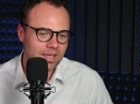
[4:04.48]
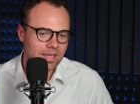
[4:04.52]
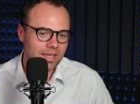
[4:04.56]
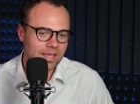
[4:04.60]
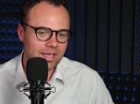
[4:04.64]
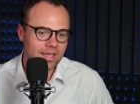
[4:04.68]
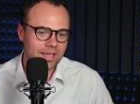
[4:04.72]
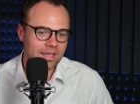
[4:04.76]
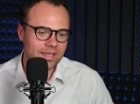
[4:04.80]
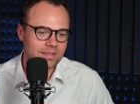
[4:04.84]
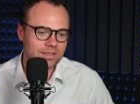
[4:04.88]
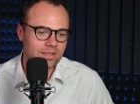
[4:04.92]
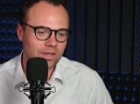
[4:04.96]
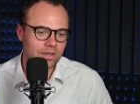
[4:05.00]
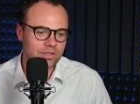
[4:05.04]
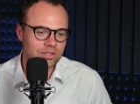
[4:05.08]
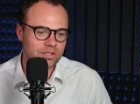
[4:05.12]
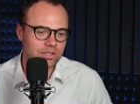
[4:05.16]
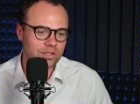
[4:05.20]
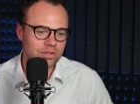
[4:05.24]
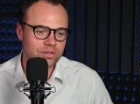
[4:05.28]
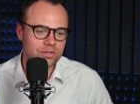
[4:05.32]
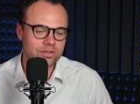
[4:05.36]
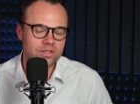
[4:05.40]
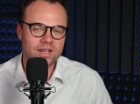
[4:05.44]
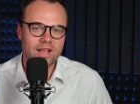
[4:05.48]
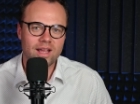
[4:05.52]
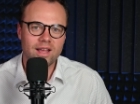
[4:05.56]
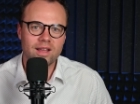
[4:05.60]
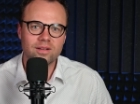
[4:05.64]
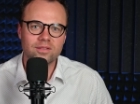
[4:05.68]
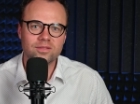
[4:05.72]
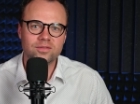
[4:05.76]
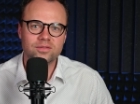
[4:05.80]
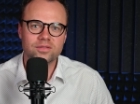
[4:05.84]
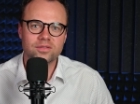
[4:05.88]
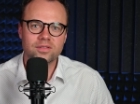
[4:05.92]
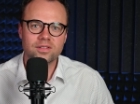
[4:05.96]
and our children
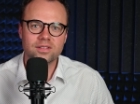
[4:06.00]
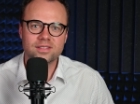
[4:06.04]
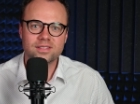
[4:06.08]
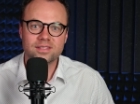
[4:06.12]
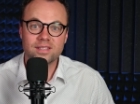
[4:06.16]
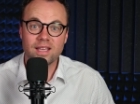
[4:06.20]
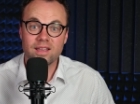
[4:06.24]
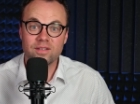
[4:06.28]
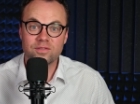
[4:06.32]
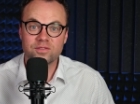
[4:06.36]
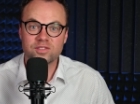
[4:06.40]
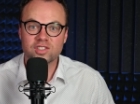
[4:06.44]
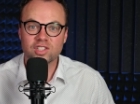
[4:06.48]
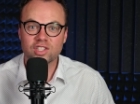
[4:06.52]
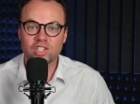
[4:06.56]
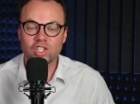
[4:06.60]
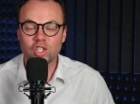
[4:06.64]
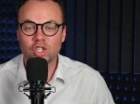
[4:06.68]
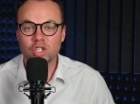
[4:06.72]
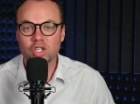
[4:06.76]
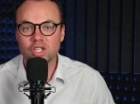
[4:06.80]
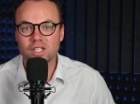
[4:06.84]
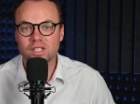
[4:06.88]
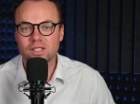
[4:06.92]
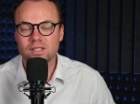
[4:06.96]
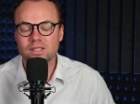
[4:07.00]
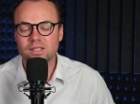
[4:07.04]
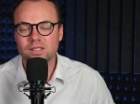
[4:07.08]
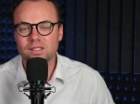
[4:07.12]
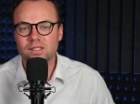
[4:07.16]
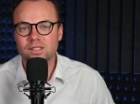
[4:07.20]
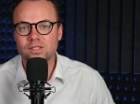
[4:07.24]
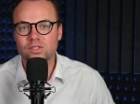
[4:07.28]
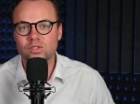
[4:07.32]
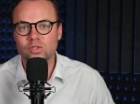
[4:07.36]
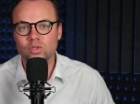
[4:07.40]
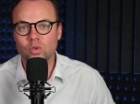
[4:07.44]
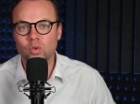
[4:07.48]
have safe, secure
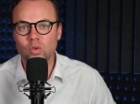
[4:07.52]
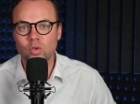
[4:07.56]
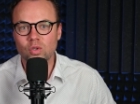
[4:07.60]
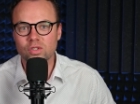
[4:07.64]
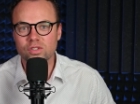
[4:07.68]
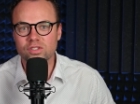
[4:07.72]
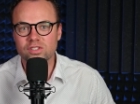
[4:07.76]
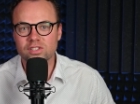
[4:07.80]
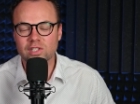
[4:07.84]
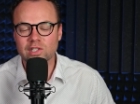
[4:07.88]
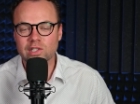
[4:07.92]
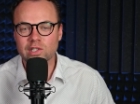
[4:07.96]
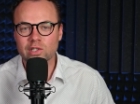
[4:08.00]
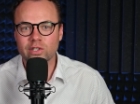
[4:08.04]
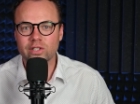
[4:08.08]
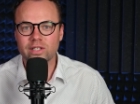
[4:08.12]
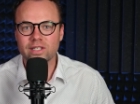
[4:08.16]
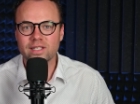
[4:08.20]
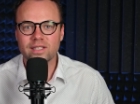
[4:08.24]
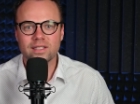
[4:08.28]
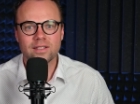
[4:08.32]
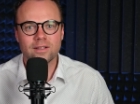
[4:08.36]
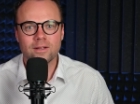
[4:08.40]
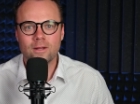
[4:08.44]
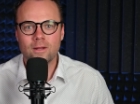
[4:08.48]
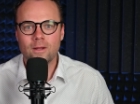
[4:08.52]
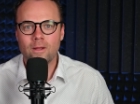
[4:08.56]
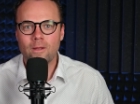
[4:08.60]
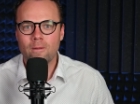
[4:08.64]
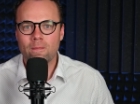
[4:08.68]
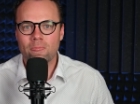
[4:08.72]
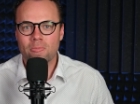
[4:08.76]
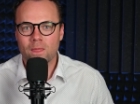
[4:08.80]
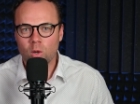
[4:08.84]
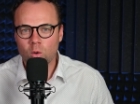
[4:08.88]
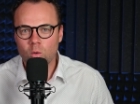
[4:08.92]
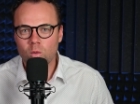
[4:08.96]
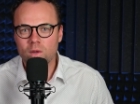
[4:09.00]
schools to learn in,
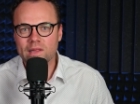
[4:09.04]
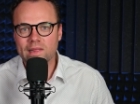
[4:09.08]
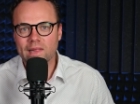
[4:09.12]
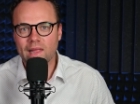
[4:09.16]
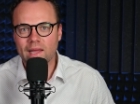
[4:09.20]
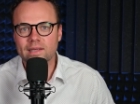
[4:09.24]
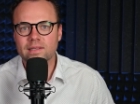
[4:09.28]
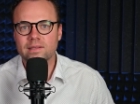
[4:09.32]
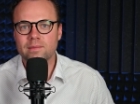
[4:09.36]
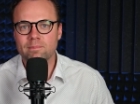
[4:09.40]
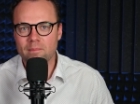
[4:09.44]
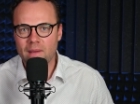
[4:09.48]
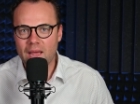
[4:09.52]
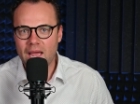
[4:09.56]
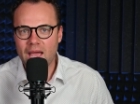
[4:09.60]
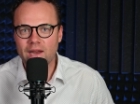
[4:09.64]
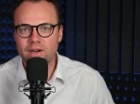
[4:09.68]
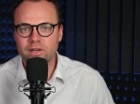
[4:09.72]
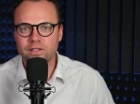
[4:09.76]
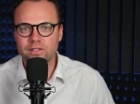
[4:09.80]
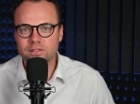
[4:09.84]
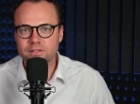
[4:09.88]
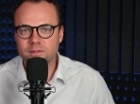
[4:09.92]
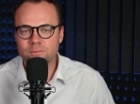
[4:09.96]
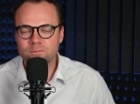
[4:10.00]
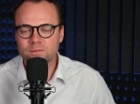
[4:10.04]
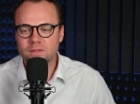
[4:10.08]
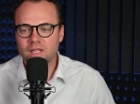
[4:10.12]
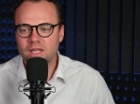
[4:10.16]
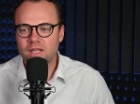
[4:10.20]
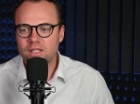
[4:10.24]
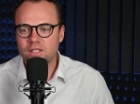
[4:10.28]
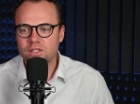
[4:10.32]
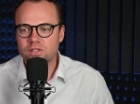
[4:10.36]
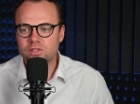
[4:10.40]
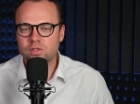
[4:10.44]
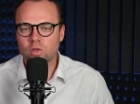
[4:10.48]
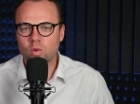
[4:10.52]
who elect matters.
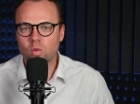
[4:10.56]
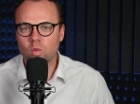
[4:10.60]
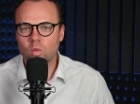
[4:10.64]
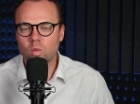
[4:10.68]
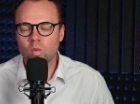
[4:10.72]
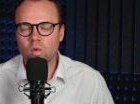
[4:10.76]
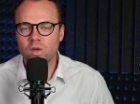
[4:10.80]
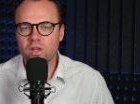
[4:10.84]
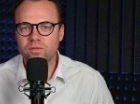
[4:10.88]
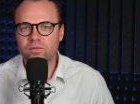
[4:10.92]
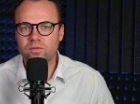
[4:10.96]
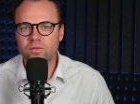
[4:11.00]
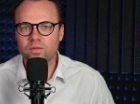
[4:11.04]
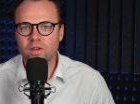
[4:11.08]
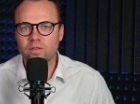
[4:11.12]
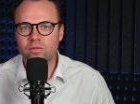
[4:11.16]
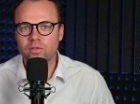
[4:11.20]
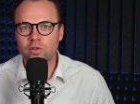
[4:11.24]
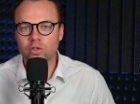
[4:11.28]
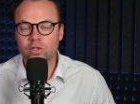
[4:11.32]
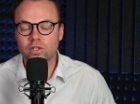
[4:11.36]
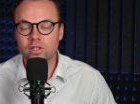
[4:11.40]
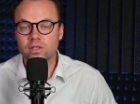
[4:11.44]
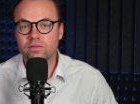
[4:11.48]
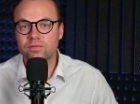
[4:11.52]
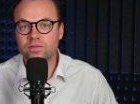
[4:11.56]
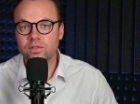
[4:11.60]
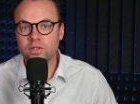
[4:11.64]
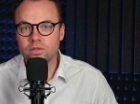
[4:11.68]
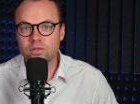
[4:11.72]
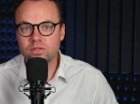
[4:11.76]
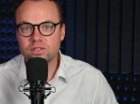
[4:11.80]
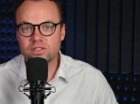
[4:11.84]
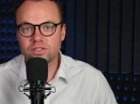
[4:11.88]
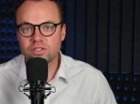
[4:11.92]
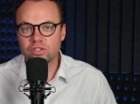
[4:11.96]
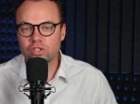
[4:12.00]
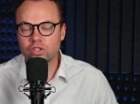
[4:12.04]
So if, if you're
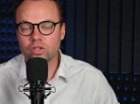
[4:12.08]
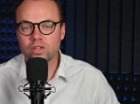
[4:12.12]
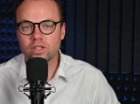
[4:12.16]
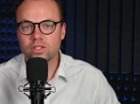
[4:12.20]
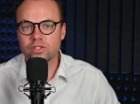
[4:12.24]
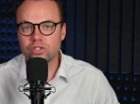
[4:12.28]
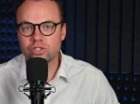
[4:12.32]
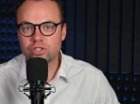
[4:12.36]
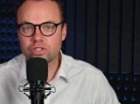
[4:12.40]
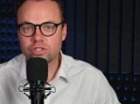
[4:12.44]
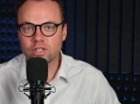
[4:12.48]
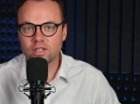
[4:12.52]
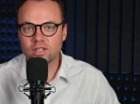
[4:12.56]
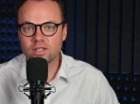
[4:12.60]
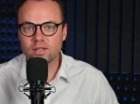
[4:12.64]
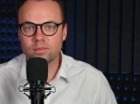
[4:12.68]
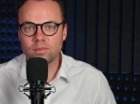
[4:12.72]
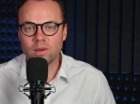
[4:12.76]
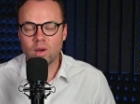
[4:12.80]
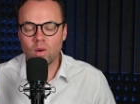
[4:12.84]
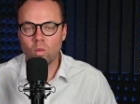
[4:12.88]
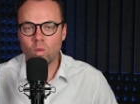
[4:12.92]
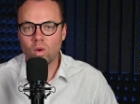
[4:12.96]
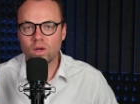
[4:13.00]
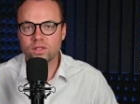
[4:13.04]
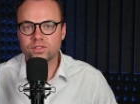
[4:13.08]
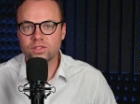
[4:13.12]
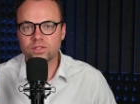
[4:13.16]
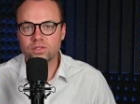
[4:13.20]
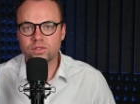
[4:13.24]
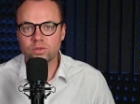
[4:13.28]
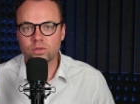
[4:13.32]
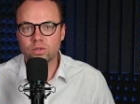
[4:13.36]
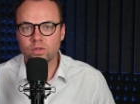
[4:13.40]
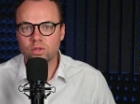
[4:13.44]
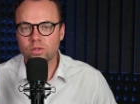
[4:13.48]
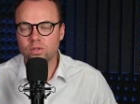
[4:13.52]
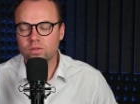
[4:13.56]
confused and you're unsure about what to
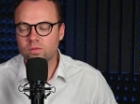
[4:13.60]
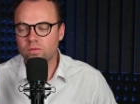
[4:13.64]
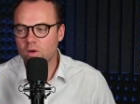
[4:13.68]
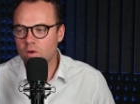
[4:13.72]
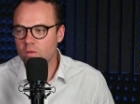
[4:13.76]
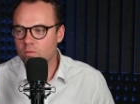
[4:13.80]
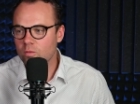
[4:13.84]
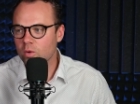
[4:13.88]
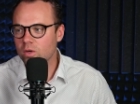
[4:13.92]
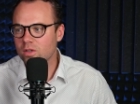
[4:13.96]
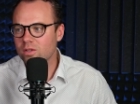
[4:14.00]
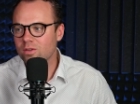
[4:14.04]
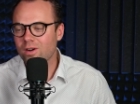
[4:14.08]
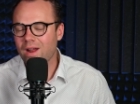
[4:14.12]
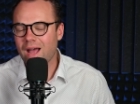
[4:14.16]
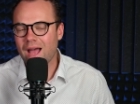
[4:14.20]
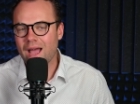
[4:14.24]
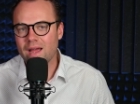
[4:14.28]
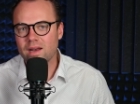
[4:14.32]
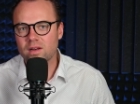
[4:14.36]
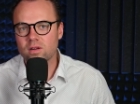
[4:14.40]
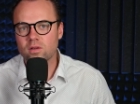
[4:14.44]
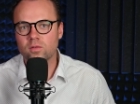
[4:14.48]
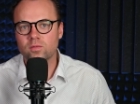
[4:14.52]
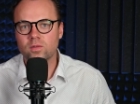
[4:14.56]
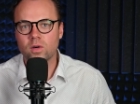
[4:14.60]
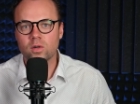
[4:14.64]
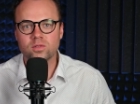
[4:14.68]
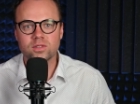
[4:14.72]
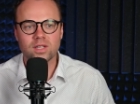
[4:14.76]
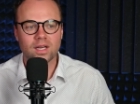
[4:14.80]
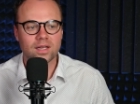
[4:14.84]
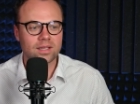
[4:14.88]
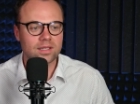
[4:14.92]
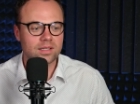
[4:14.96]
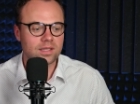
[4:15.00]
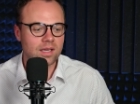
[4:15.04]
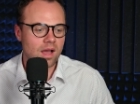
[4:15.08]
do or who to vote for, you can go to
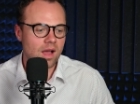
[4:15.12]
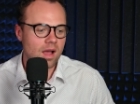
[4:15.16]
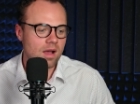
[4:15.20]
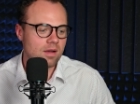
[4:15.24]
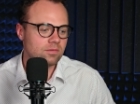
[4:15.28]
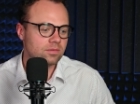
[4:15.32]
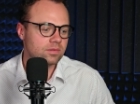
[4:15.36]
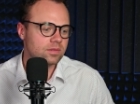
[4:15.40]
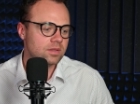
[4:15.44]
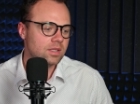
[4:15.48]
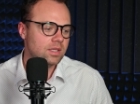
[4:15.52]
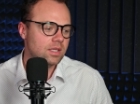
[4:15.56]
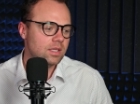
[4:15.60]
idahovote.gov.